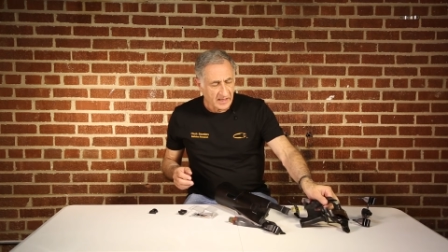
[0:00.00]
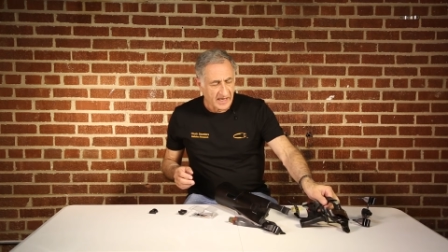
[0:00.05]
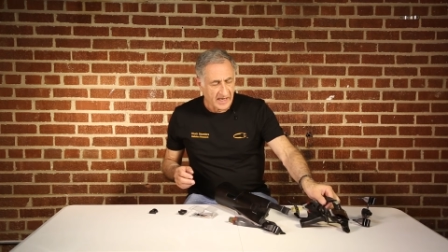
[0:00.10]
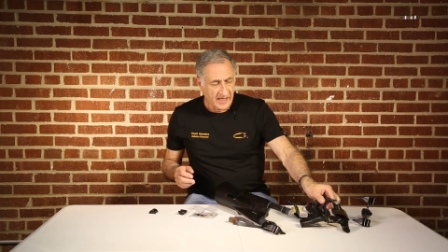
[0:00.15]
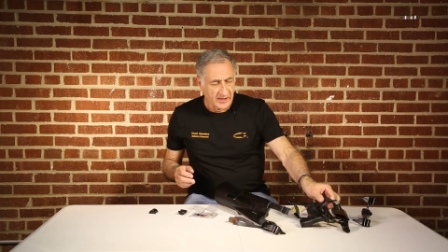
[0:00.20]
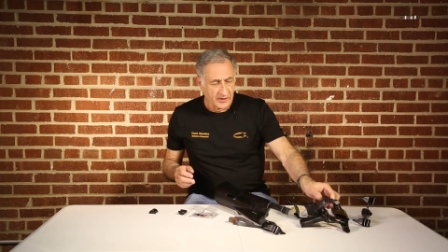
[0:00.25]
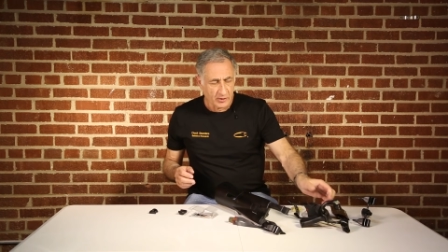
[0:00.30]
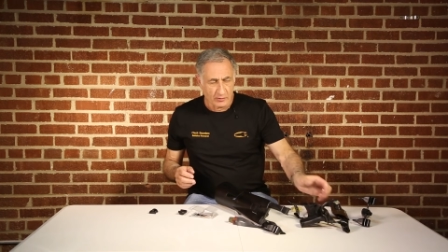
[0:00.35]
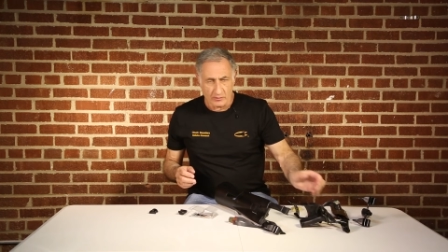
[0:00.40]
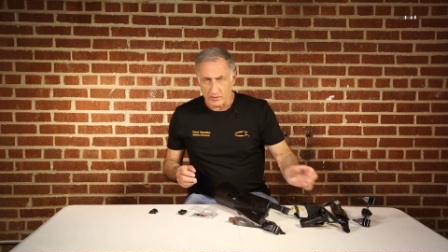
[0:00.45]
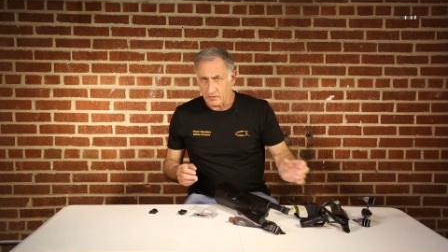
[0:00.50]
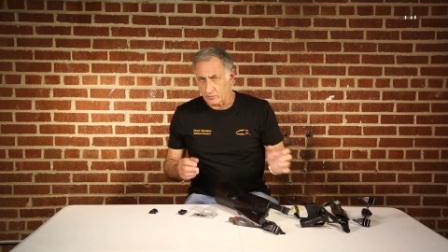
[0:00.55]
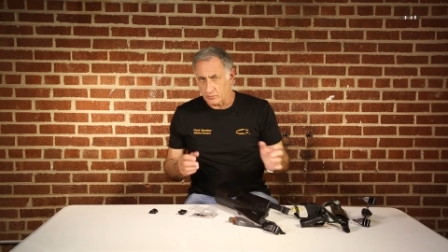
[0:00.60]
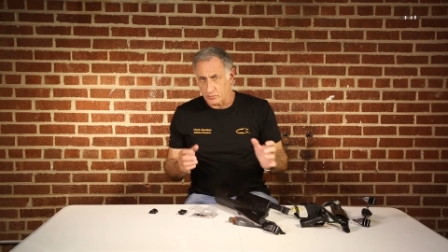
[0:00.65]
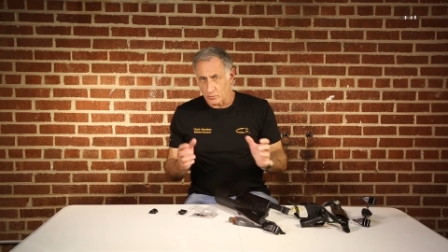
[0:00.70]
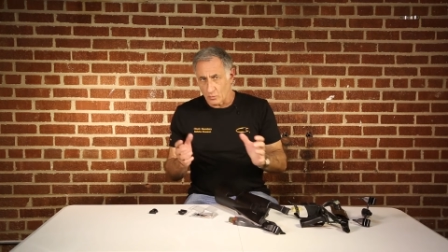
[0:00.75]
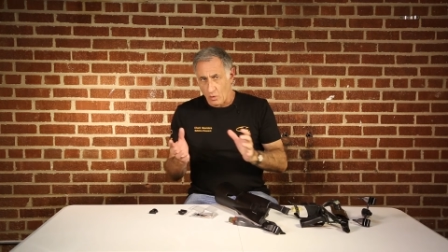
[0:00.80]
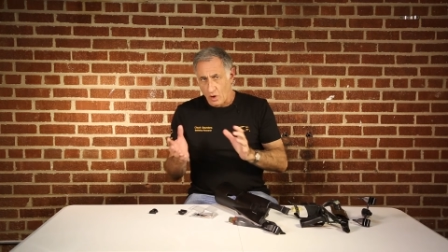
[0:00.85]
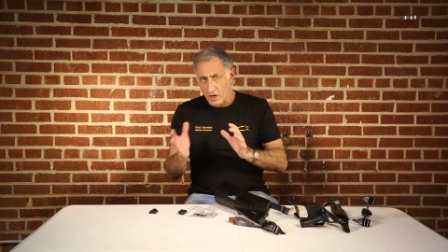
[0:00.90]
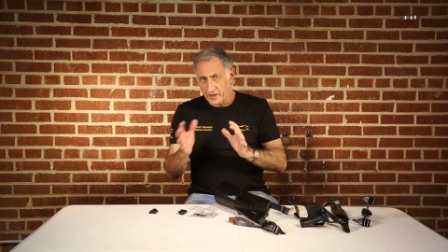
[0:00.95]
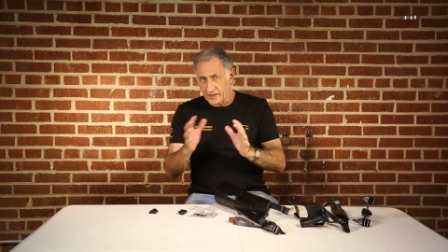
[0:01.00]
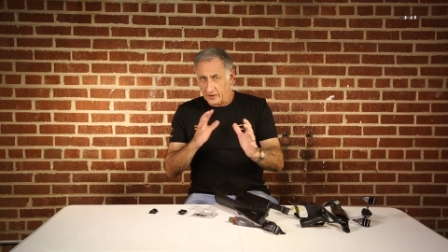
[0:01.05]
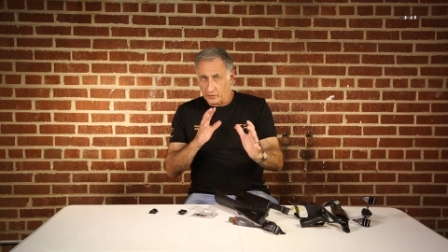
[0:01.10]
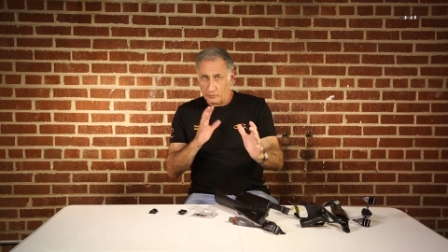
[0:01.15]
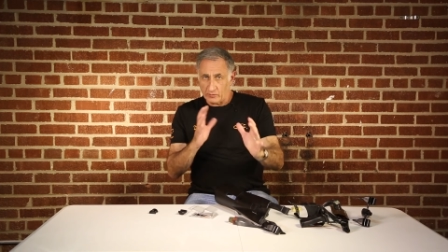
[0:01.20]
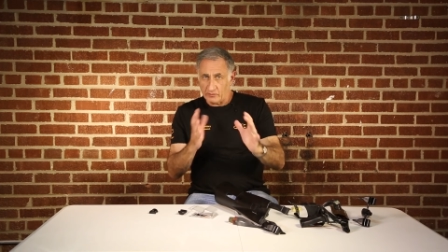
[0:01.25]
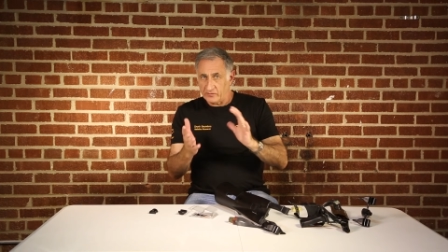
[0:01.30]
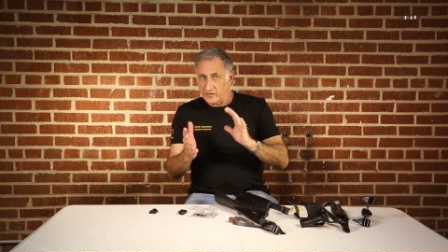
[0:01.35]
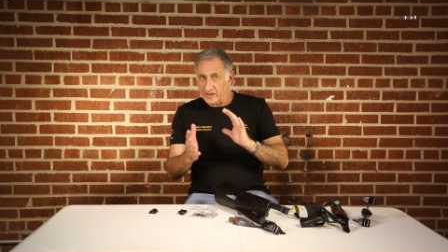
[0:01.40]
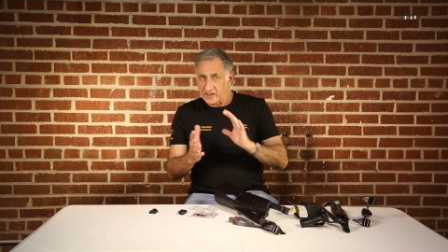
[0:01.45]
and you're
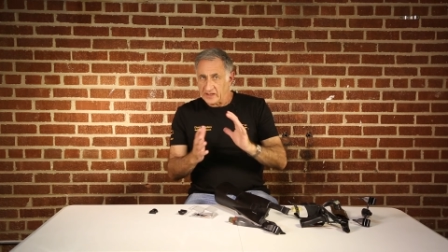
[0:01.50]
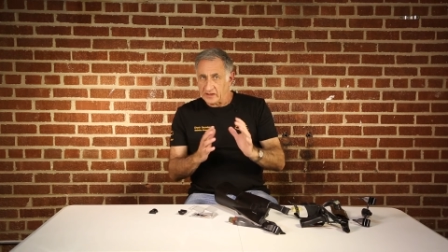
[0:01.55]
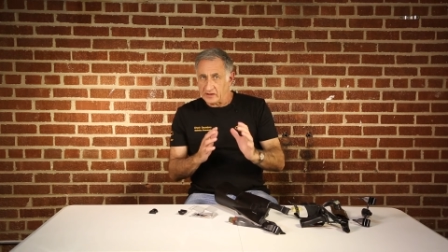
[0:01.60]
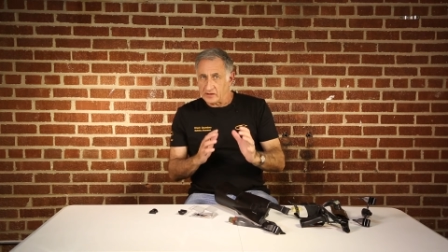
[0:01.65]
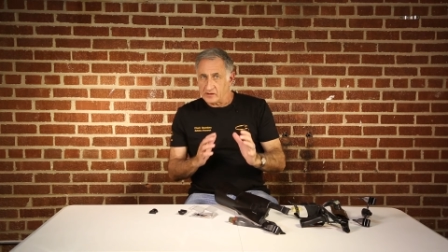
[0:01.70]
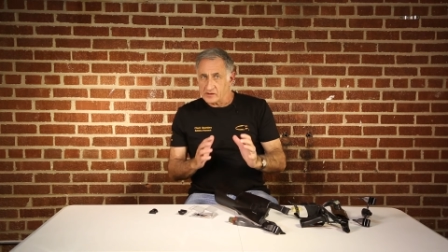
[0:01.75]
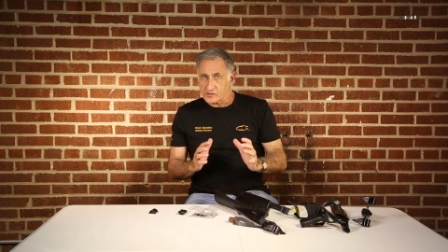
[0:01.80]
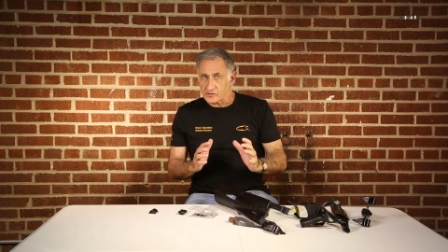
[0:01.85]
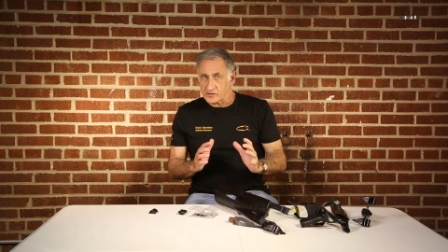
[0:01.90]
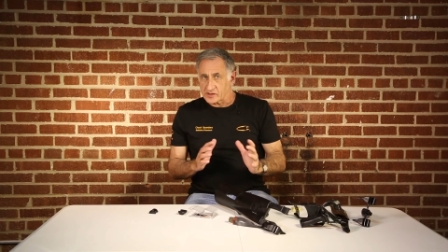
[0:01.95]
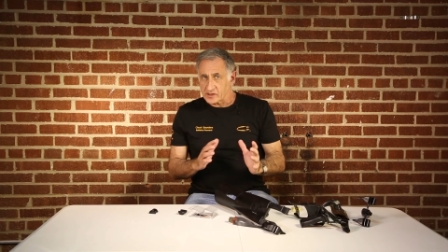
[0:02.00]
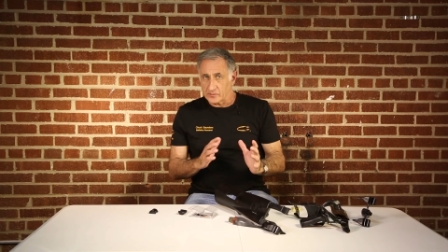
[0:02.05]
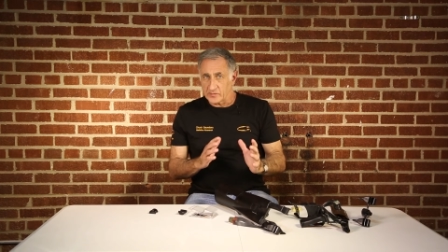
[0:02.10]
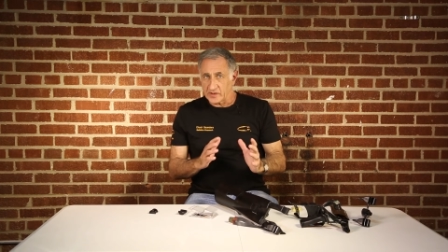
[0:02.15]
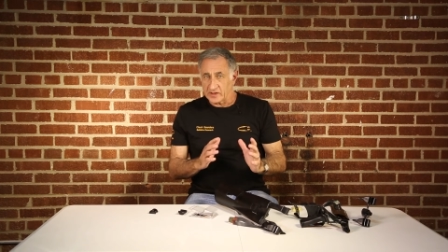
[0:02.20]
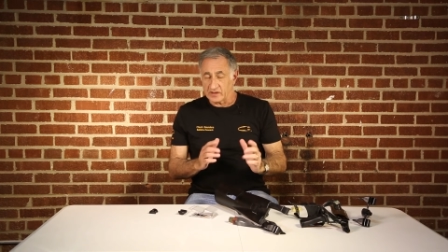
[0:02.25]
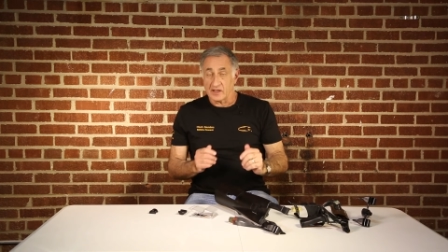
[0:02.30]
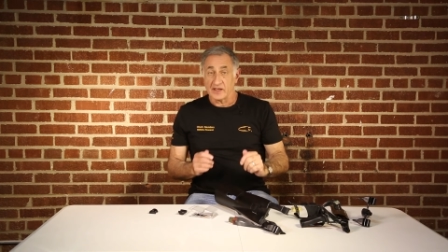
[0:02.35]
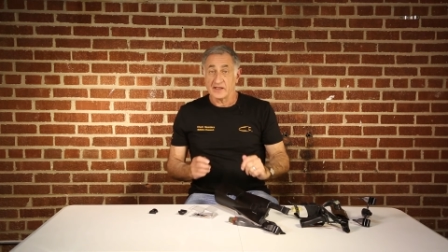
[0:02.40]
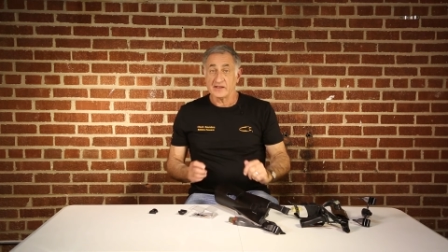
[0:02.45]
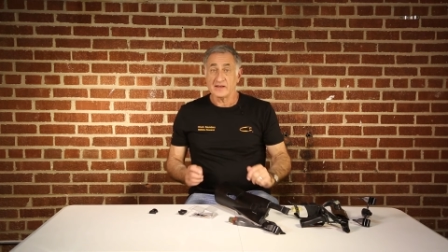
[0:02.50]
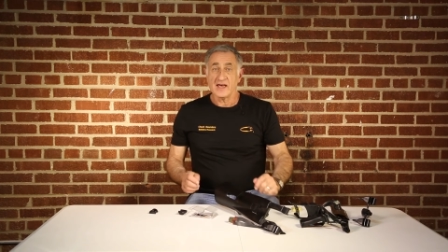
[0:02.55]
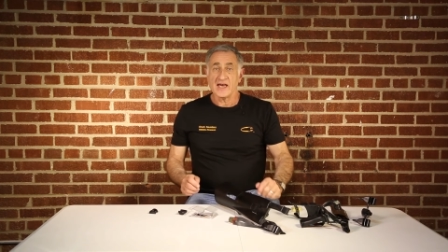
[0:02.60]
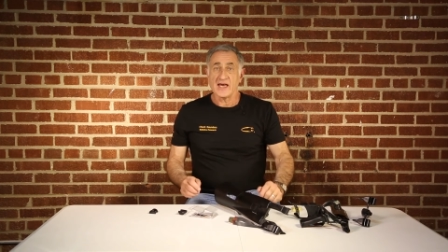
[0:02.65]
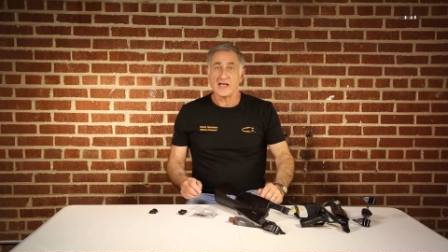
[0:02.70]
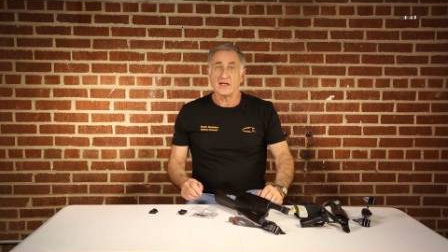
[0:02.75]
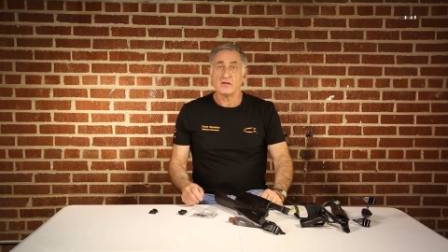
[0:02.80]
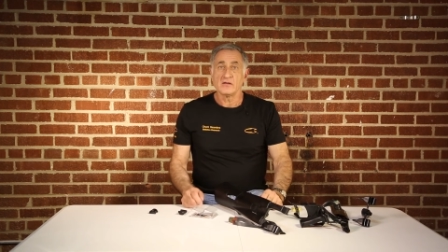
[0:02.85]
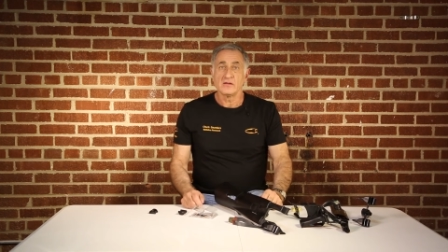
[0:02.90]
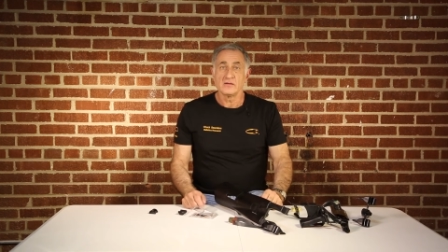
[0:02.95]
walking ravines or something like
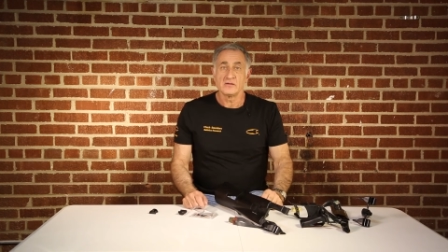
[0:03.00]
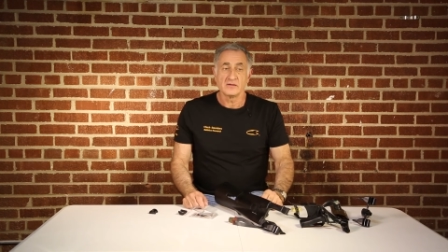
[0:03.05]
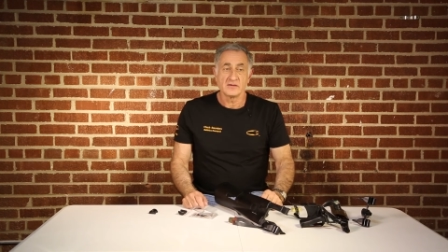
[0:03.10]
that.